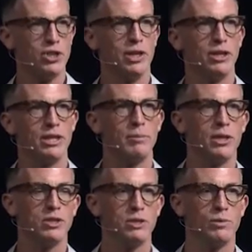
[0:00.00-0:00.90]
she looked at me
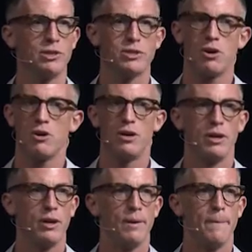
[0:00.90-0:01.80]
and she went, sir,
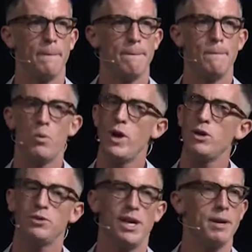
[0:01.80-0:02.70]
we
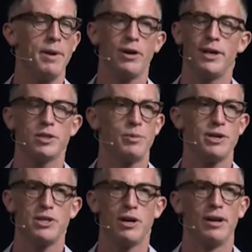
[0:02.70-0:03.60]
don't take American
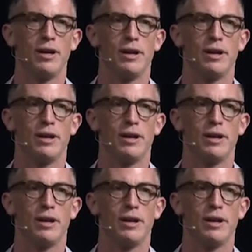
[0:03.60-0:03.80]
Express here.